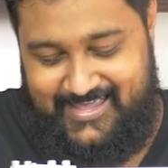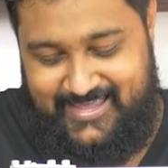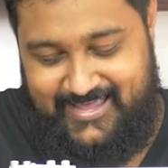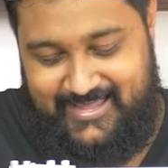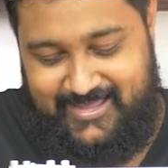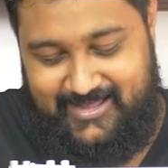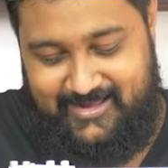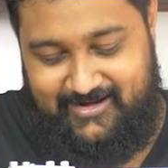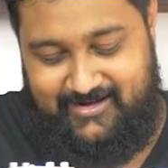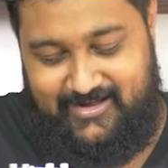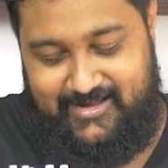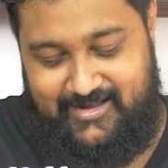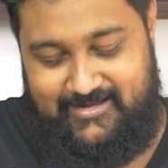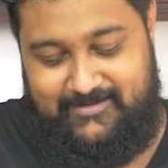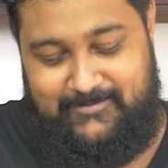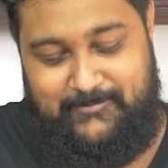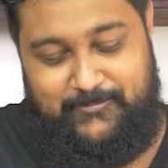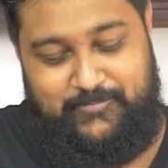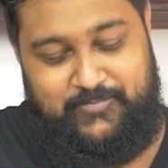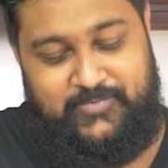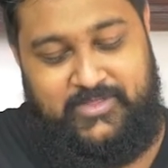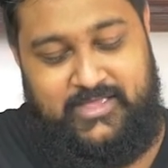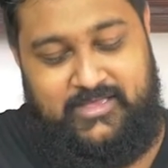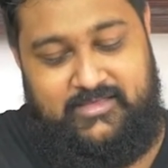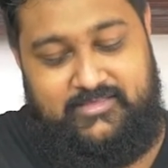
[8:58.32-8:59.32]
All right,
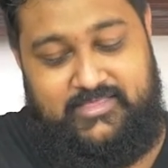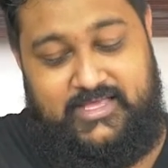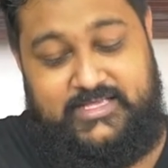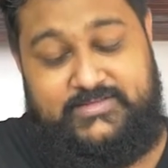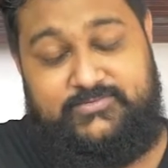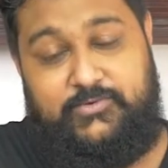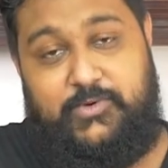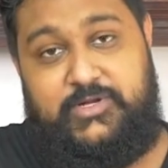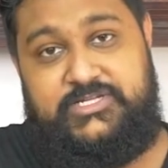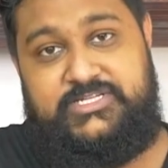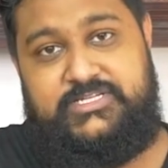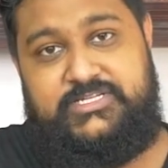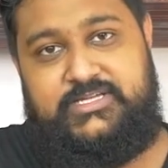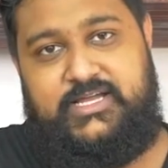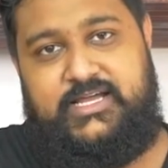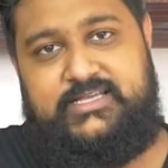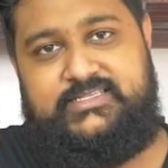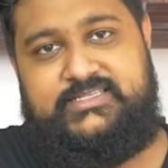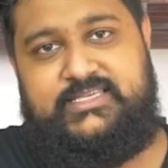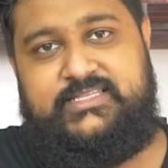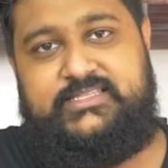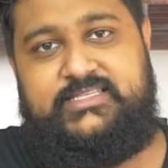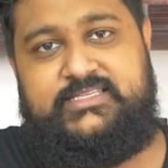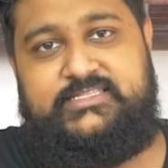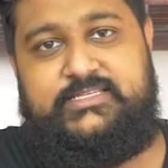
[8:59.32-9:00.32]
thanks for watching, guys.
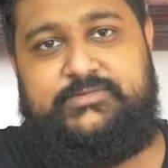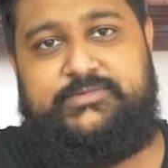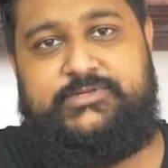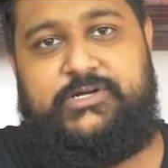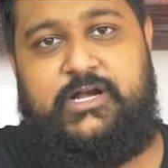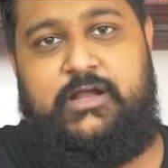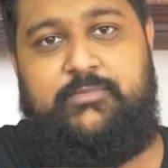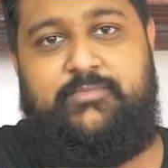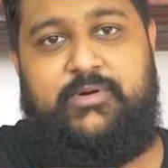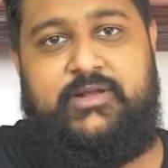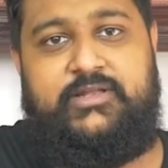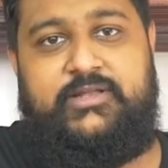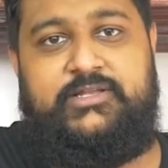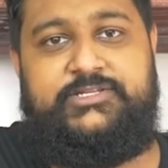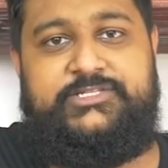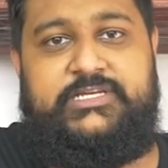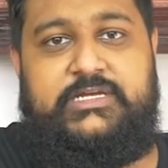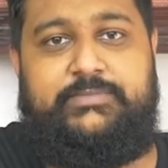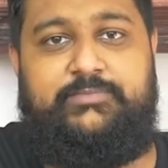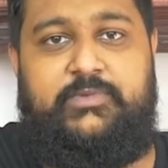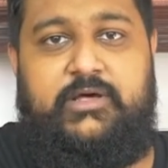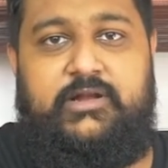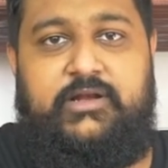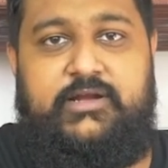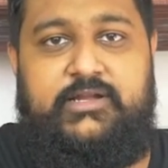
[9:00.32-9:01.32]
Hit the subscribe button, check
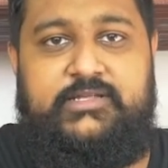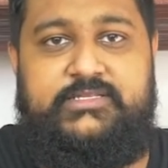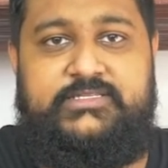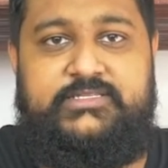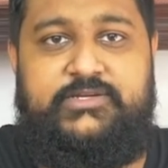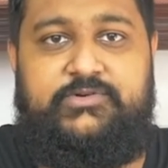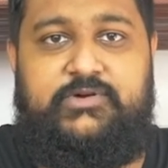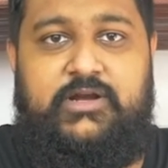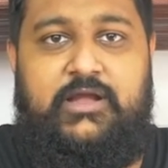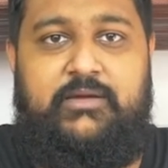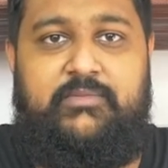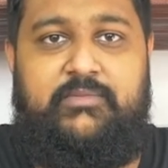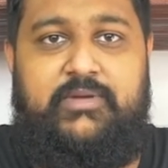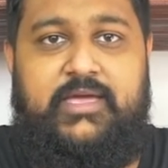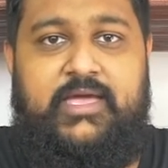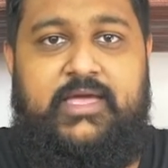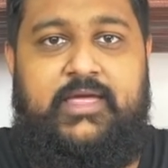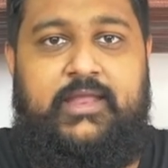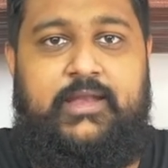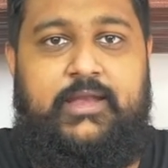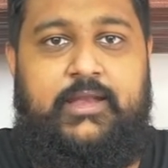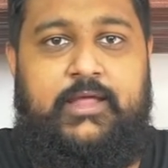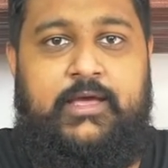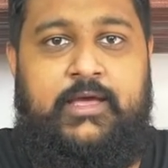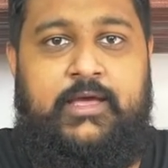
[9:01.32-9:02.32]
me out on Instagram, and